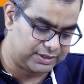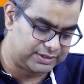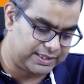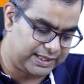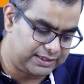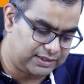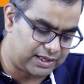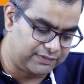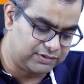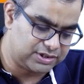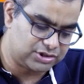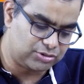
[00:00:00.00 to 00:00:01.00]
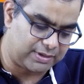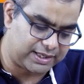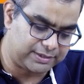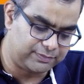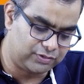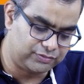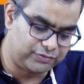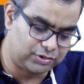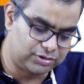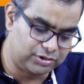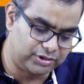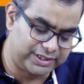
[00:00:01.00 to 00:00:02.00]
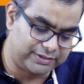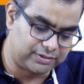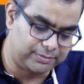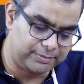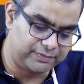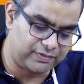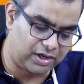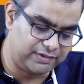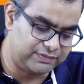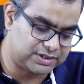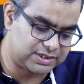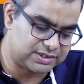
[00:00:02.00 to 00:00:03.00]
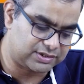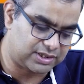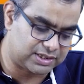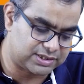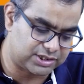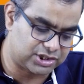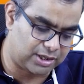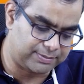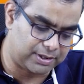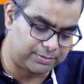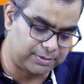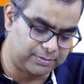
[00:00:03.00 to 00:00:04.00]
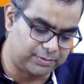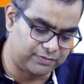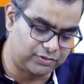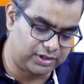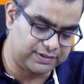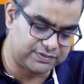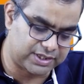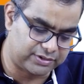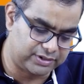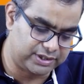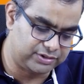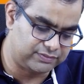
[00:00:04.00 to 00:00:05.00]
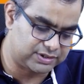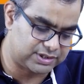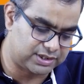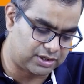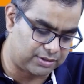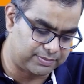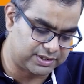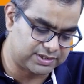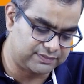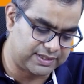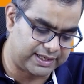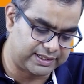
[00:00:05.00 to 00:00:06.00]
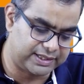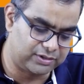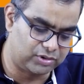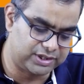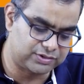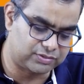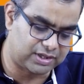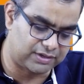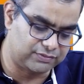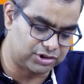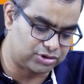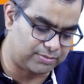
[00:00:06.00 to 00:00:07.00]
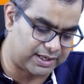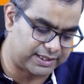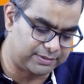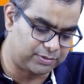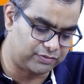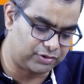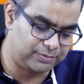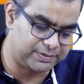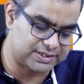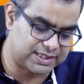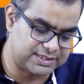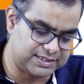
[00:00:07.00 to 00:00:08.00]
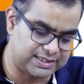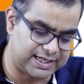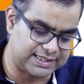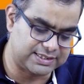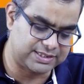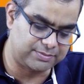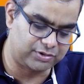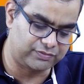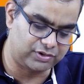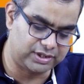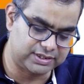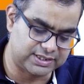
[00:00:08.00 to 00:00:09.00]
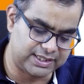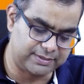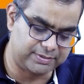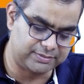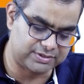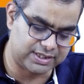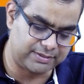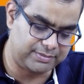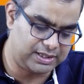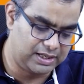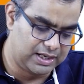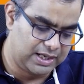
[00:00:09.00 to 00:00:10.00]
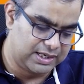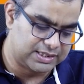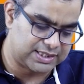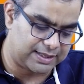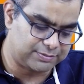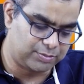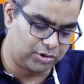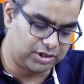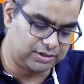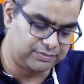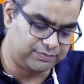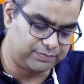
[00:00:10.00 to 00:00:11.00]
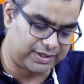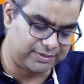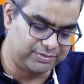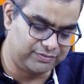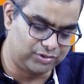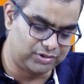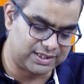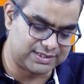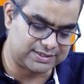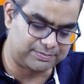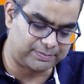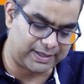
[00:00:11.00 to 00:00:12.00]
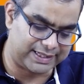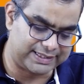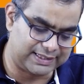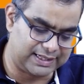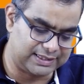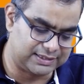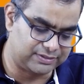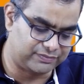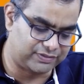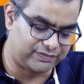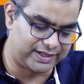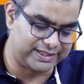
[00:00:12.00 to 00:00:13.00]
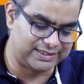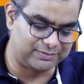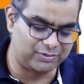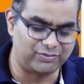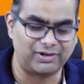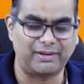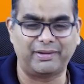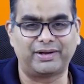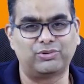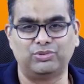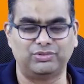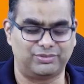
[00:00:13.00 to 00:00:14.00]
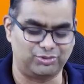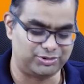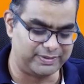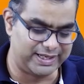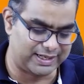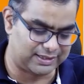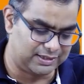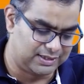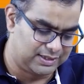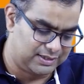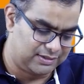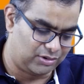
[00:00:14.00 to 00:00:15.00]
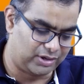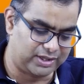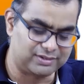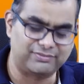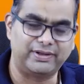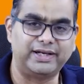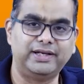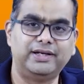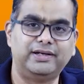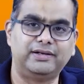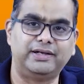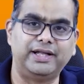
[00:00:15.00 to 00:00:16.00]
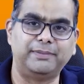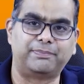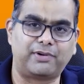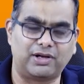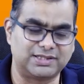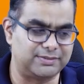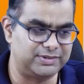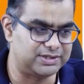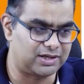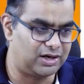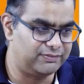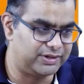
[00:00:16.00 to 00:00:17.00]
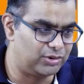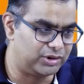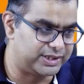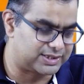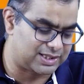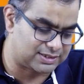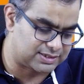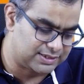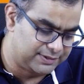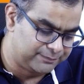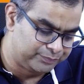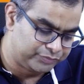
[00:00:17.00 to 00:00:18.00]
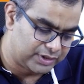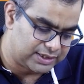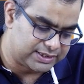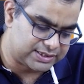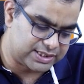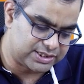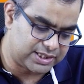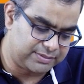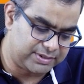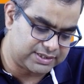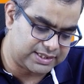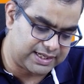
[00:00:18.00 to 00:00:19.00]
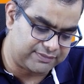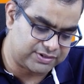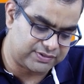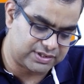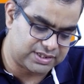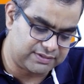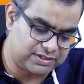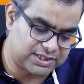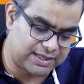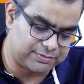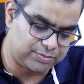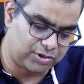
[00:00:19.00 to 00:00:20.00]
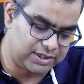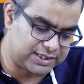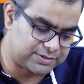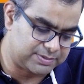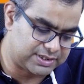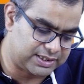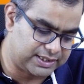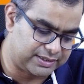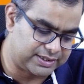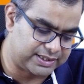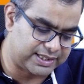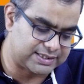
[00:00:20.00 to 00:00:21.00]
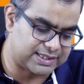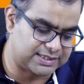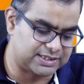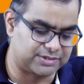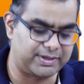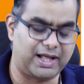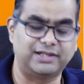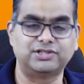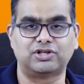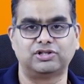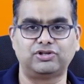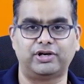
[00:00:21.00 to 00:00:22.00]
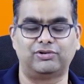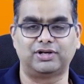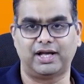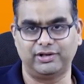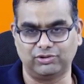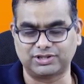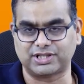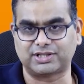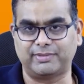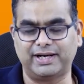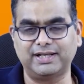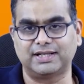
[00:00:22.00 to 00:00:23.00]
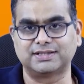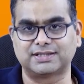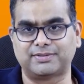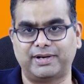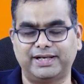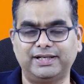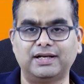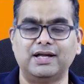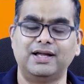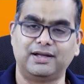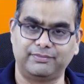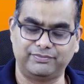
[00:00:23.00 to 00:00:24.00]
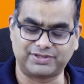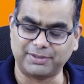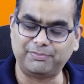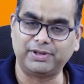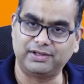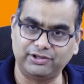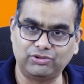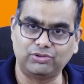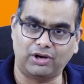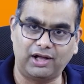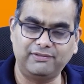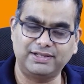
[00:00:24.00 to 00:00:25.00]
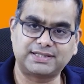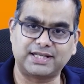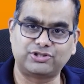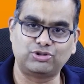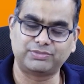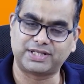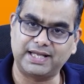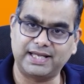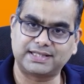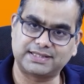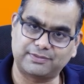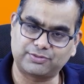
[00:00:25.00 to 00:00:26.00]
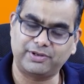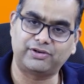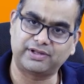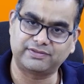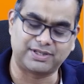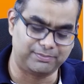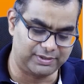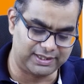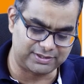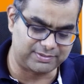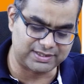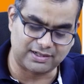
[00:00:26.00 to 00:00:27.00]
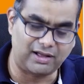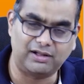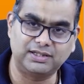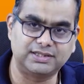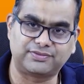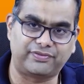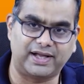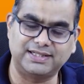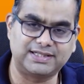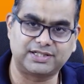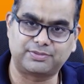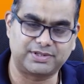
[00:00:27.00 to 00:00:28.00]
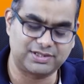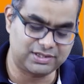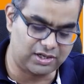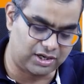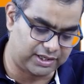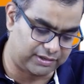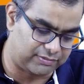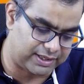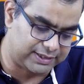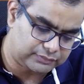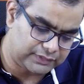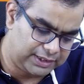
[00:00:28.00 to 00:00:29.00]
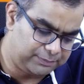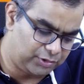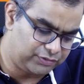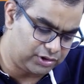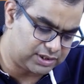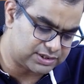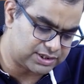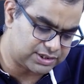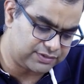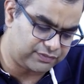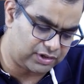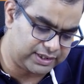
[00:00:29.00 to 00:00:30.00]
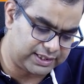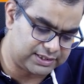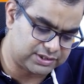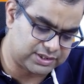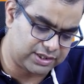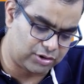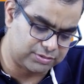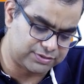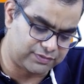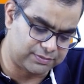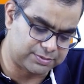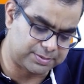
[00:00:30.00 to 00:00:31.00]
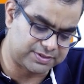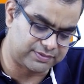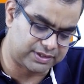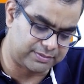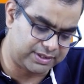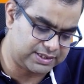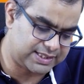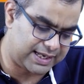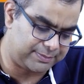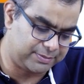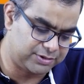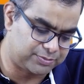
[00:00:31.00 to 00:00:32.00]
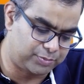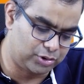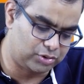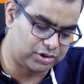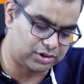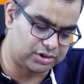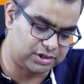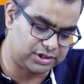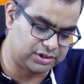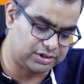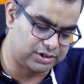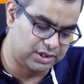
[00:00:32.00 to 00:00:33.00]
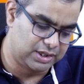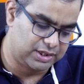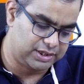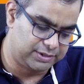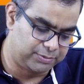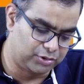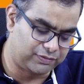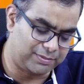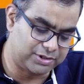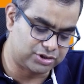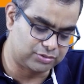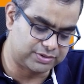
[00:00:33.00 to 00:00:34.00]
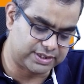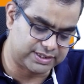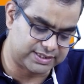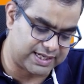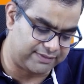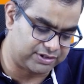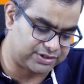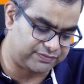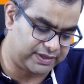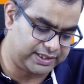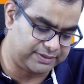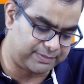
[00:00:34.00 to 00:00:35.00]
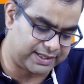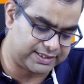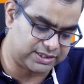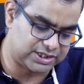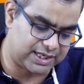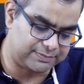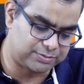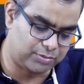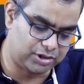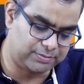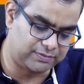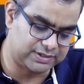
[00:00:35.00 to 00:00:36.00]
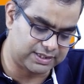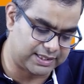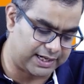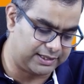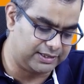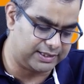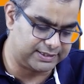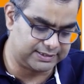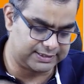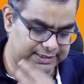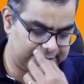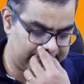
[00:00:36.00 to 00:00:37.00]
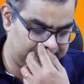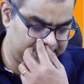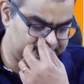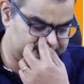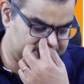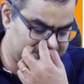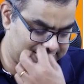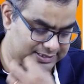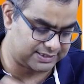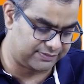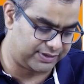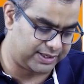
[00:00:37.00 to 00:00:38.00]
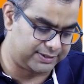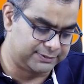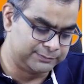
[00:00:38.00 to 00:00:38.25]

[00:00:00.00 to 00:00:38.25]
Then convergence to market portfolio and equilibrium. If all investors are to construct Sharpe optimal portfolio and if security universe in comprehensive, the aggregate holdings would converge to market portfolio, precisely the tangency portfolio in CAPM CML. Sharpe's model can be viewed as practical algorithm for finding that portfolio. Kuch bhi yaar. Okay, very deep concept. These are all we don't discuss. Distinction remains at diversification level. Sharpe's model explicitly retains unsystematic. This also I wrote systematic, unsystematic, simple. You always assume CA exams you have to give simple explanation. All these fancy explanations are not required. In portfolio construction, following analysis see how much firm specific remains. CAPM is pure, in pure form assumes it is diversified. In practice, Sharpe's model provides a granularity that CAPM extracts away.